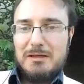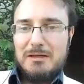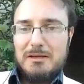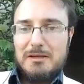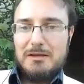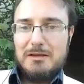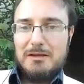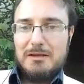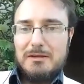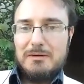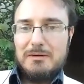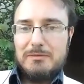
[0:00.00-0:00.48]

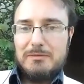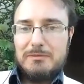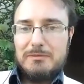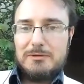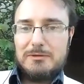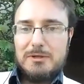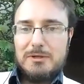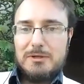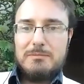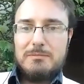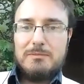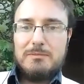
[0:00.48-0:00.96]
uh,
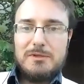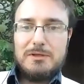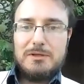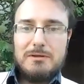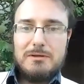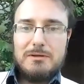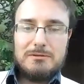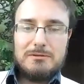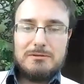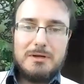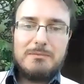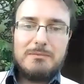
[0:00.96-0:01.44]
some
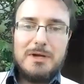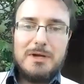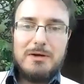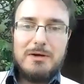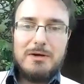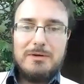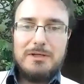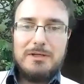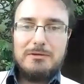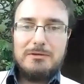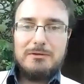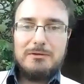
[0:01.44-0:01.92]

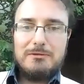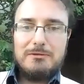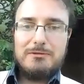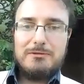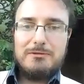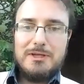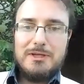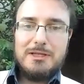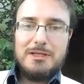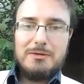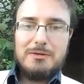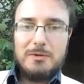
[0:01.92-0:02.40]
somehow
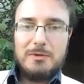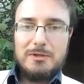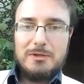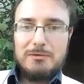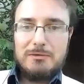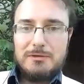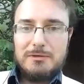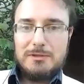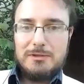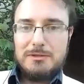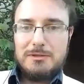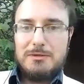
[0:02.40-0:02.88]
intervene,
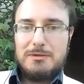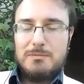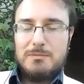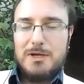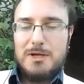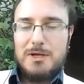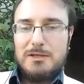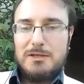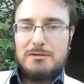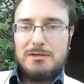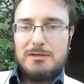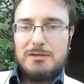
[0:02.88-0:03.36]
whether it's
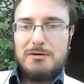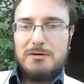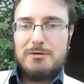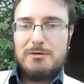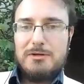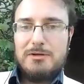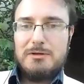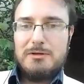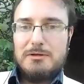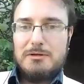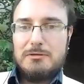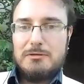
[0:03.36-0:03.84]

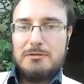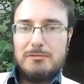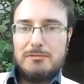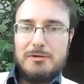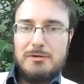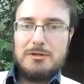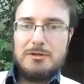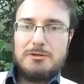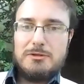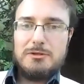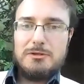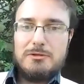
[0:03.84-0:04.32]
humanitarian
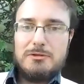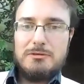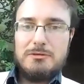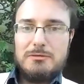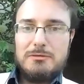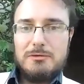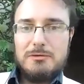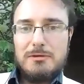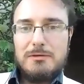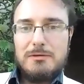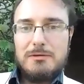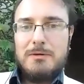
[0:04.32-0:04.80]
intervention
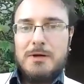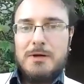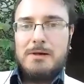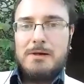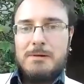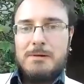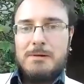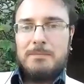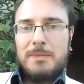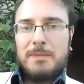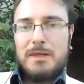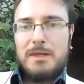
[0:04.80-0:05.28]
or
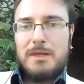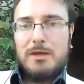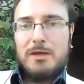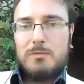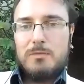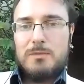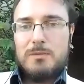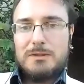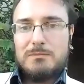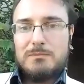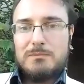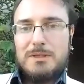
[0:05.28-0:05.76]

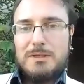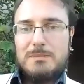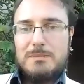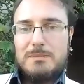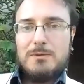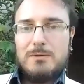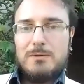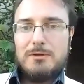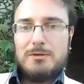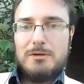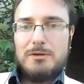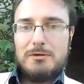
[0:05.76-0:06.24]
helping
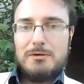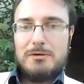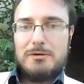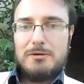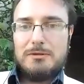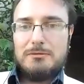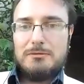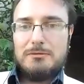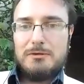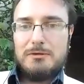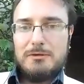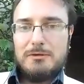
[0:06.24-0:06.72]
people that are
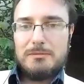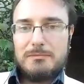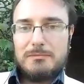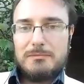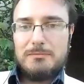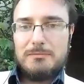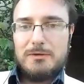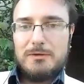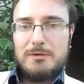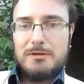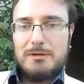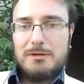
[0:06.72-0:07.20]
under
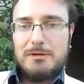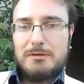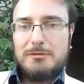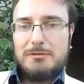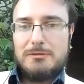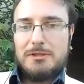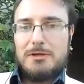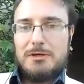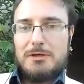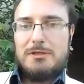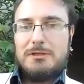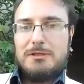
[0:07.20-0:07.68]
uh,
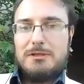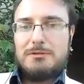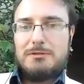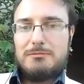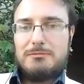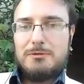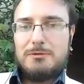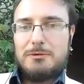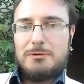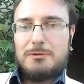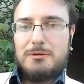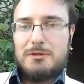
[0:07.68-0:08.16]
Chinese
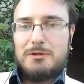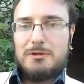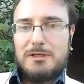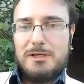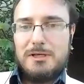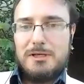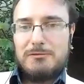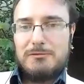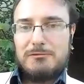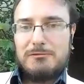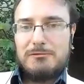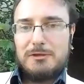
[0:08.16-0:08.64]
rule in
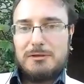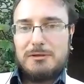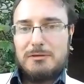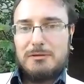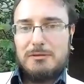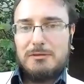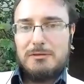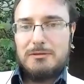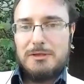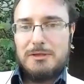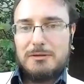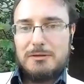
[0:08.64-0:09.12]
Africa,
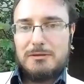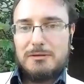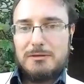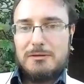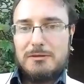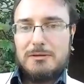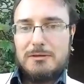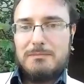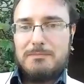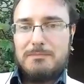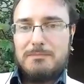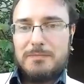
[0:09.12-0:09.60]
like
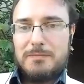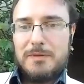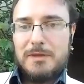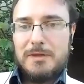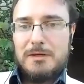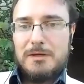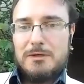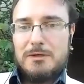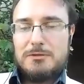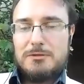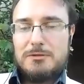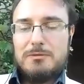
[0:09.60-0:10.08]
um,
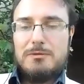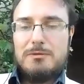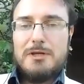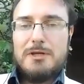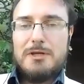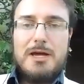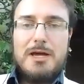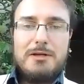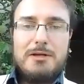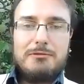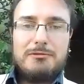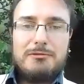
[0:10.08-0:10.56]

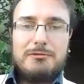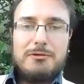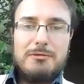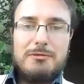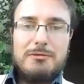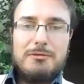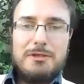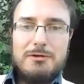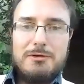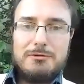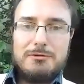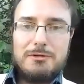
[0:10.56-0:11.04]
Sudan a few
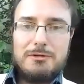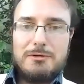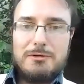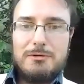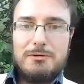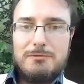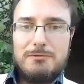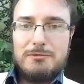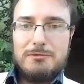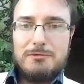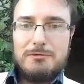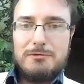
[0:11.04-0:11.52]
years ago,
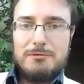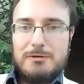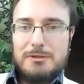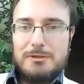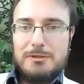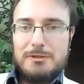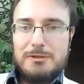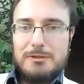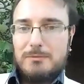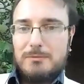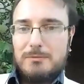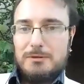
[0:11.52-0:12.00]
for
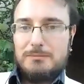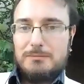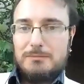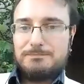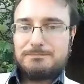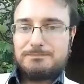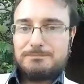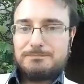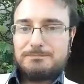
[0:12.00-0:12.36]
example.